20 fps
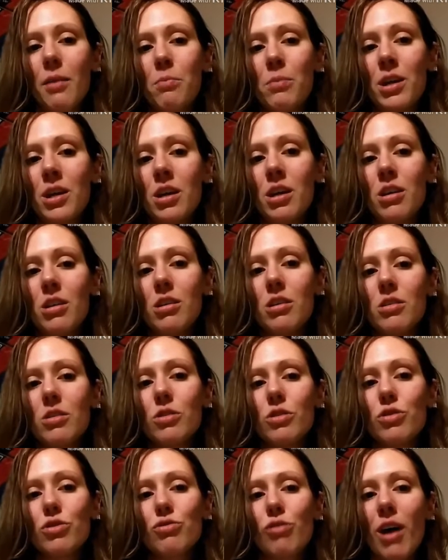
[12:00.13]
me
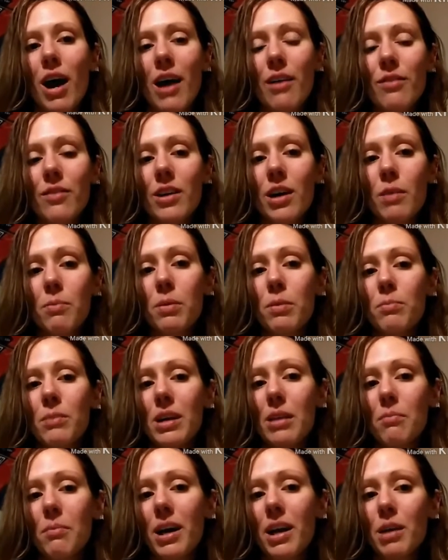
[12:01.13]
driving up and
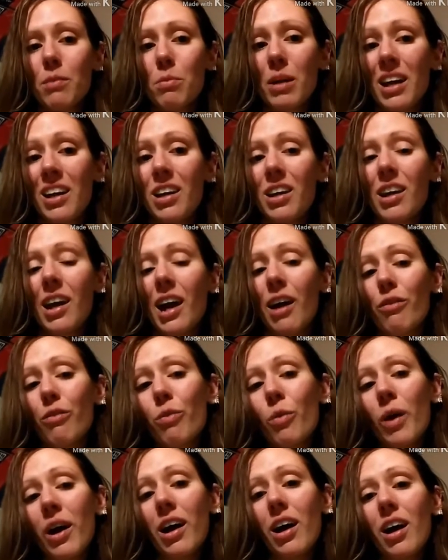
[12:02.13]
meeting my companion
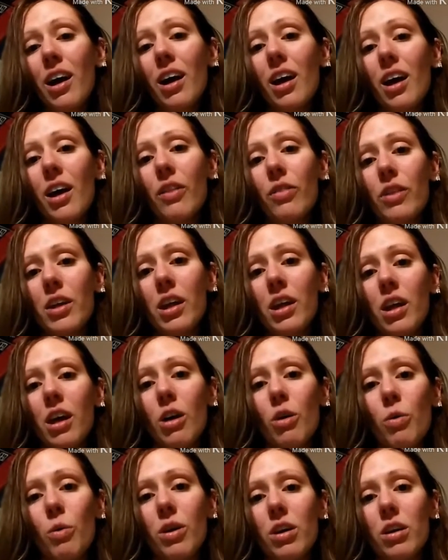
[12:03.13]
halfway, and then
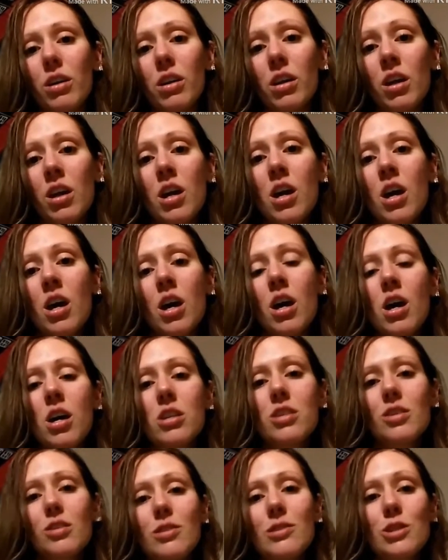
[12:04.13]
going
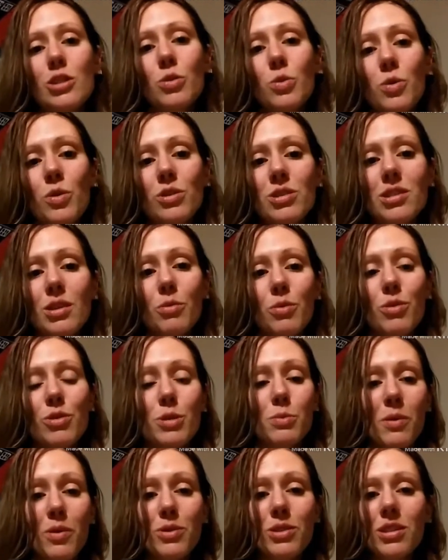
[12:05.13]
to the stores that we were
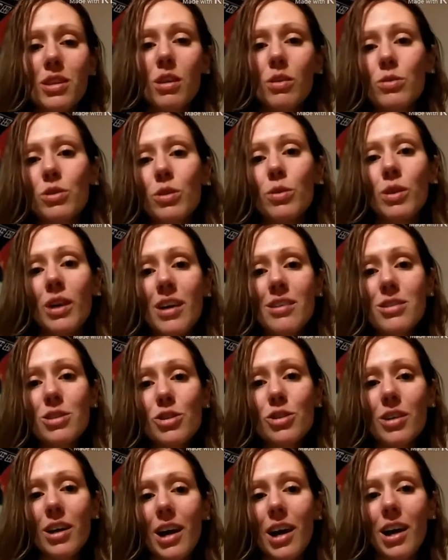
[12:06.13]
supposed to go to
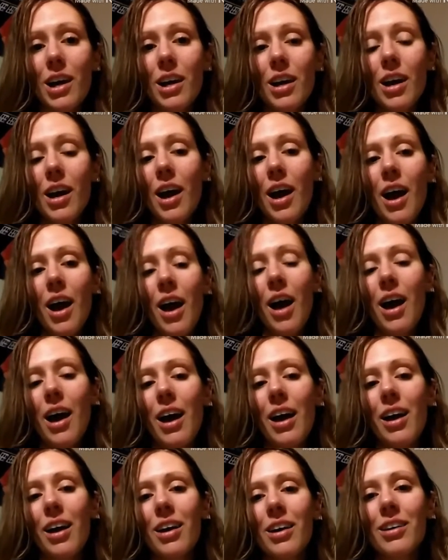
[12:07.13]
yesterday.
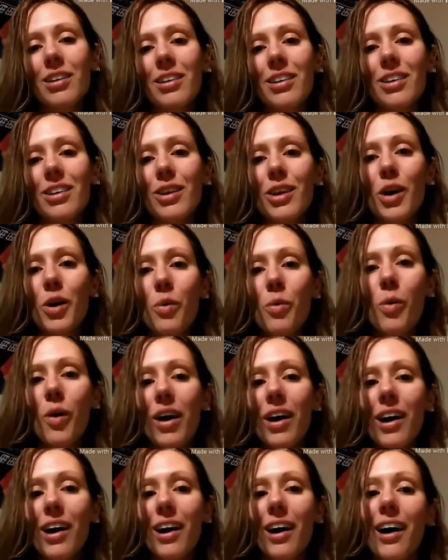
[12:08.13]
And you know
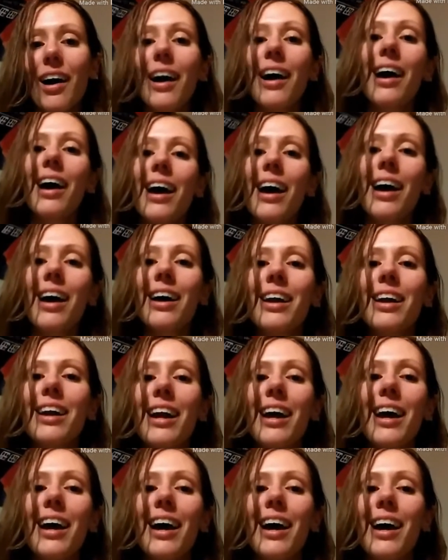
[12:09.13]
what? I
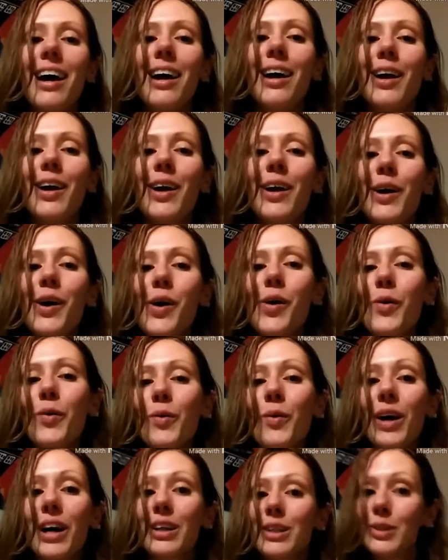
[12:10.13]
had a
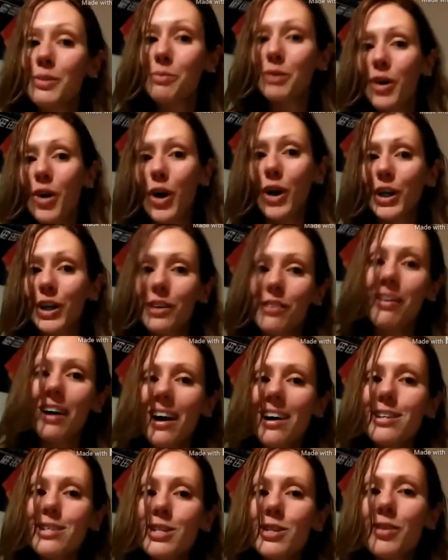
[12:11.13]
random carton of
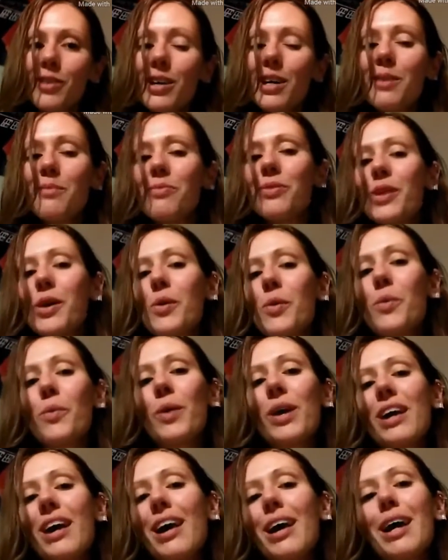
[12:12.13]
ice cream that
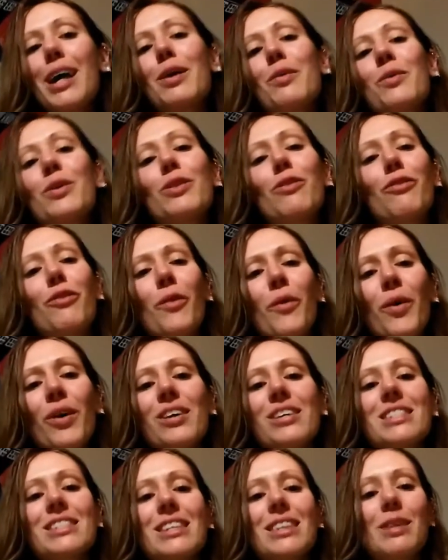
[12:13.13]
we ate with
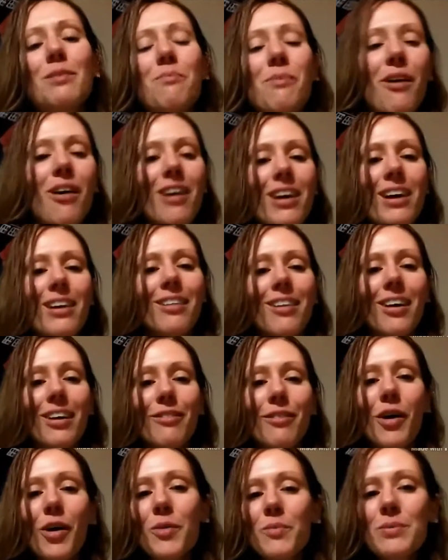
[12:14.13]
forks in the parking lot
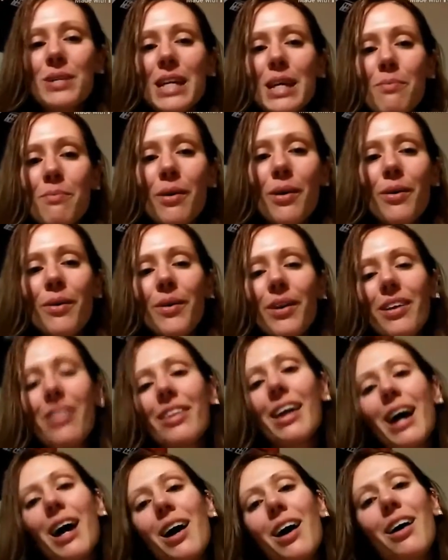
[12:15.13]
of Home Depot,
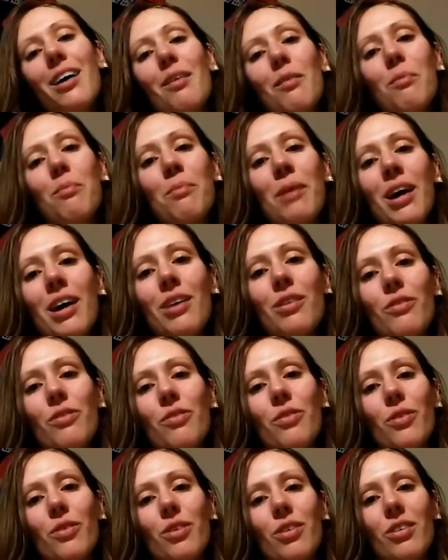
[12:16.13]
and that made
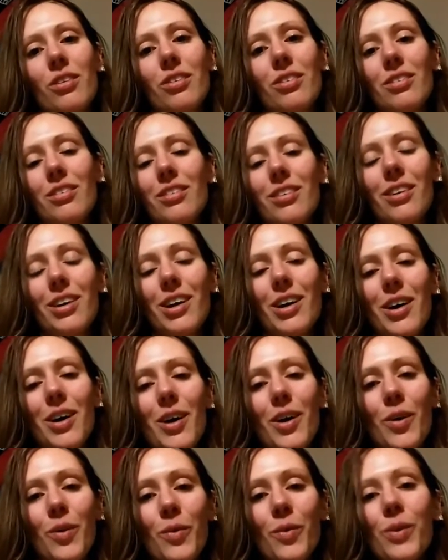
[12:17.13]
for
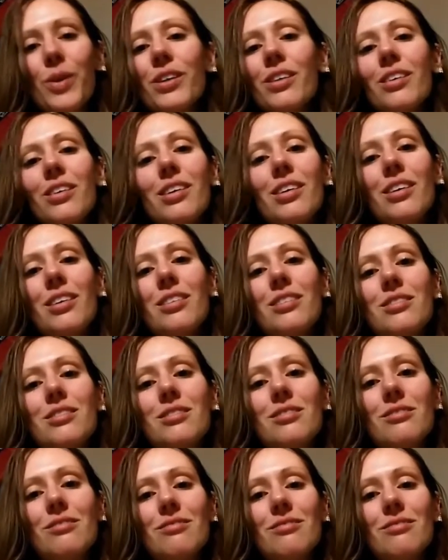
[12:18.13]
a really